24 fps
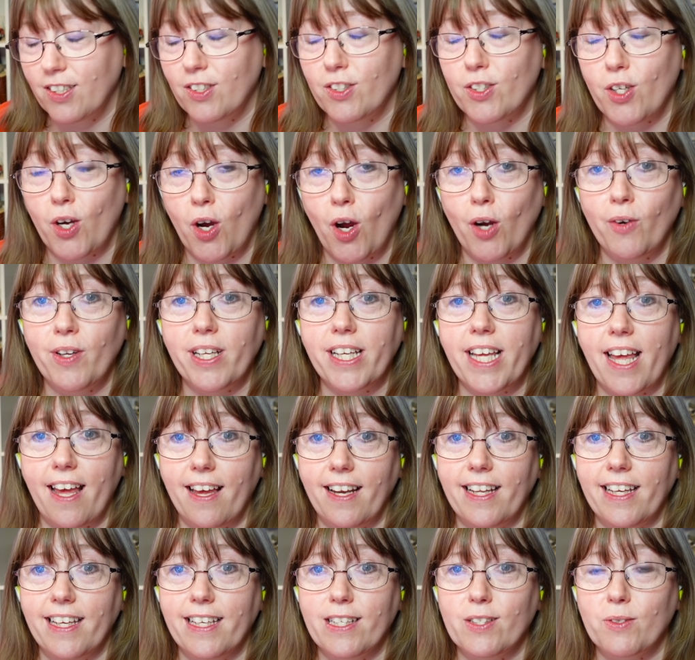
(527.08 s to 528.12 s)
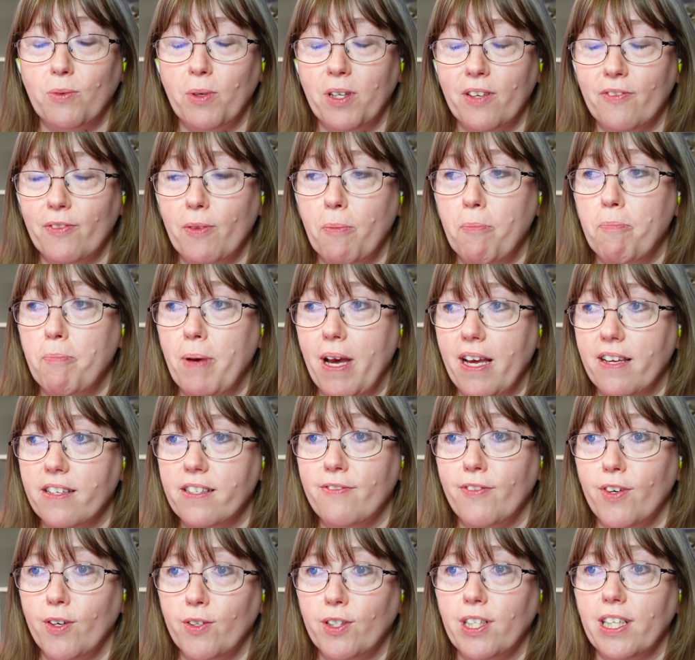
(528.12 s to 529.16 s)
Tori Kelly is one of the
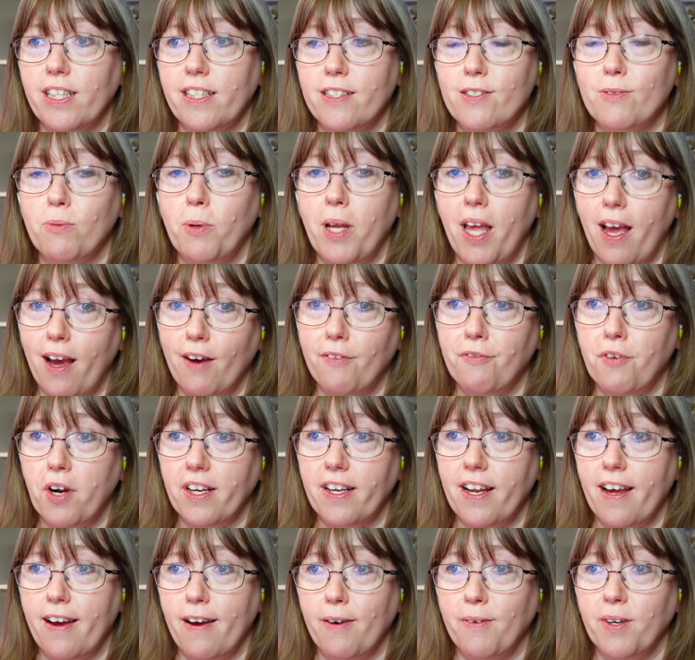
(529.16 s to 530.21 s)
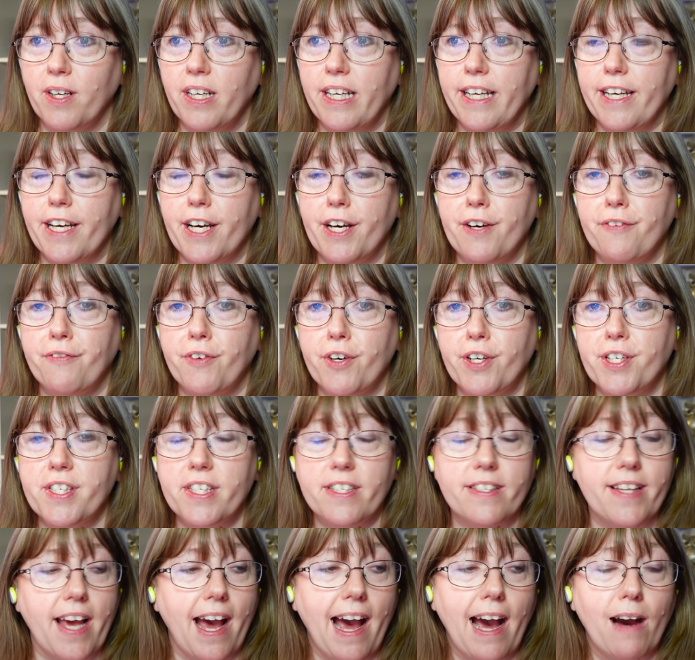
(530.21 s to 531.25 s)
best vocalists we have right now. Her voice
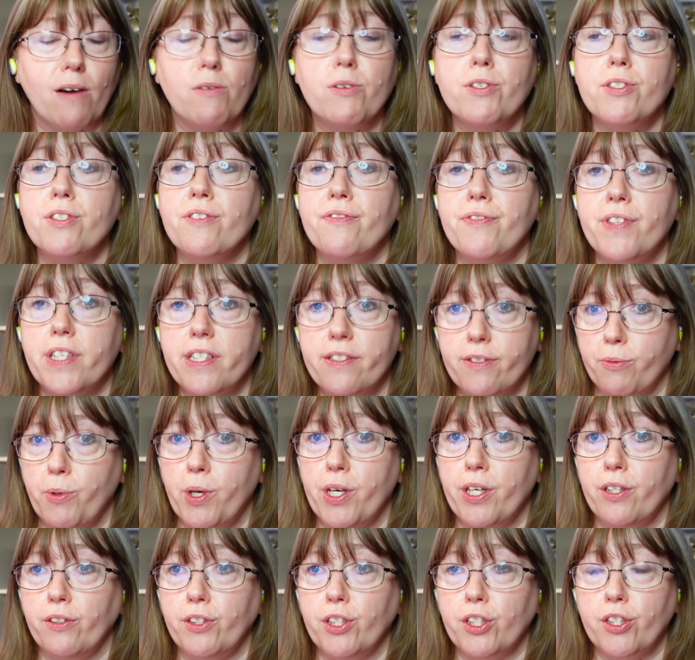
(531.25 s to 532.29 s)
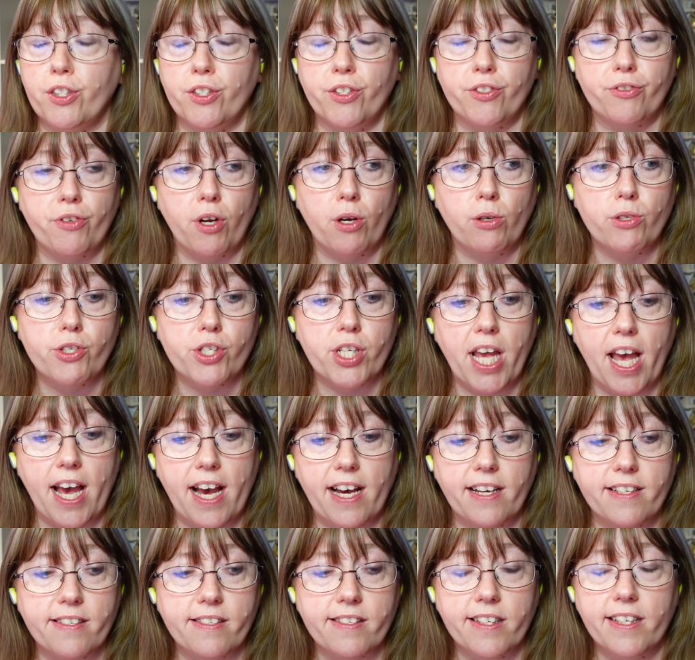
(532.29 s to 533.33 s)
is out of this world. The control she
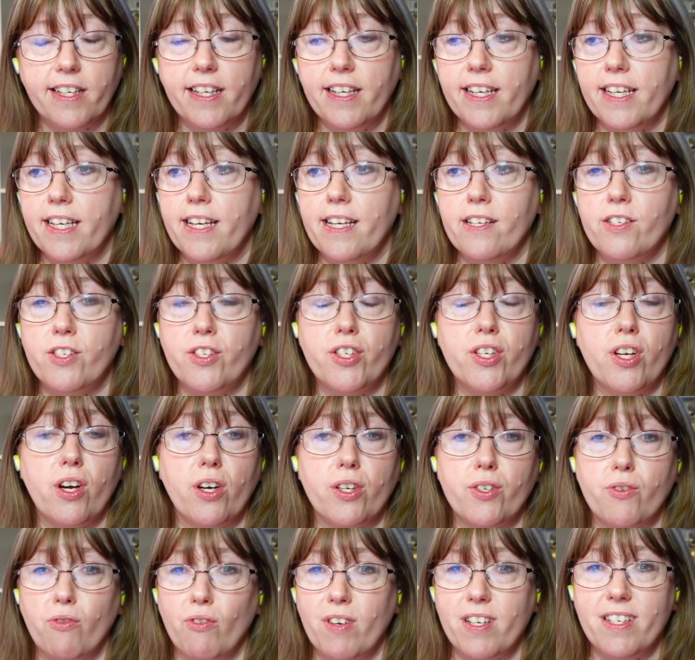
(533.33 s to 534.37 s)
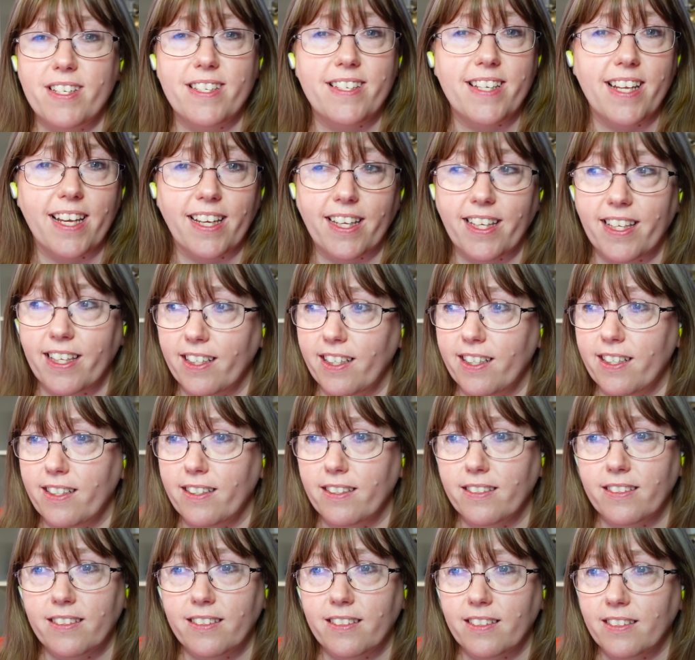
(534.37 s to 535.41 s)
has is just
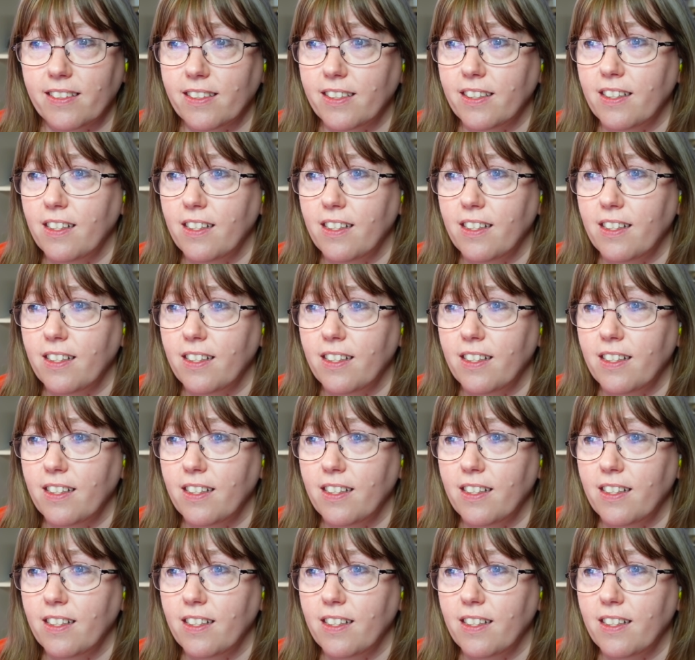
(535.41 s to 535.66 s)
ridiculous.